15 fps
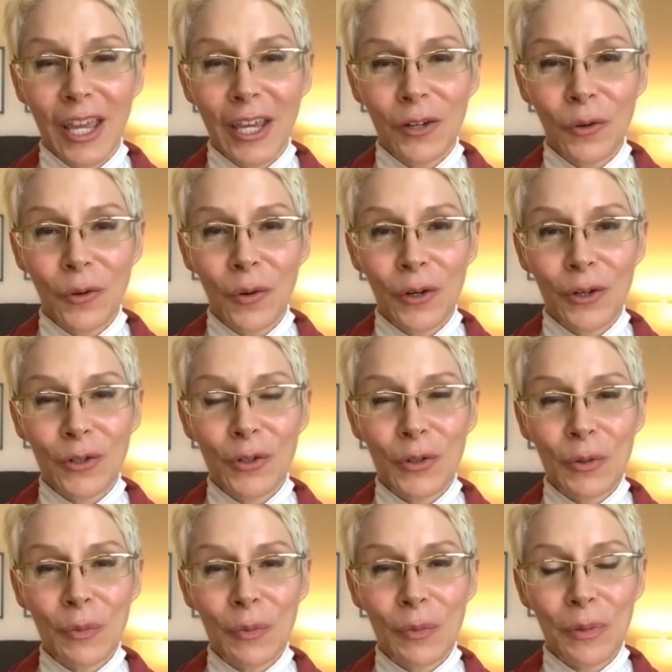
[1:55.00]
in order
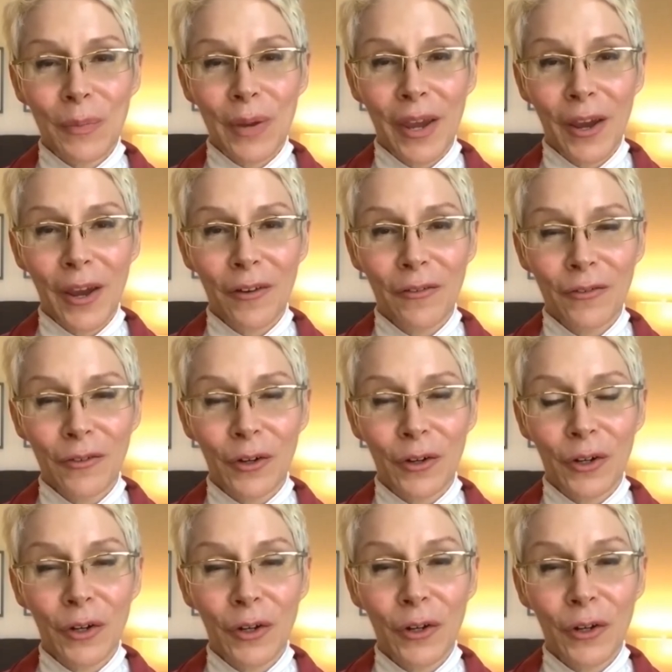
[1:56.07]
to prepare for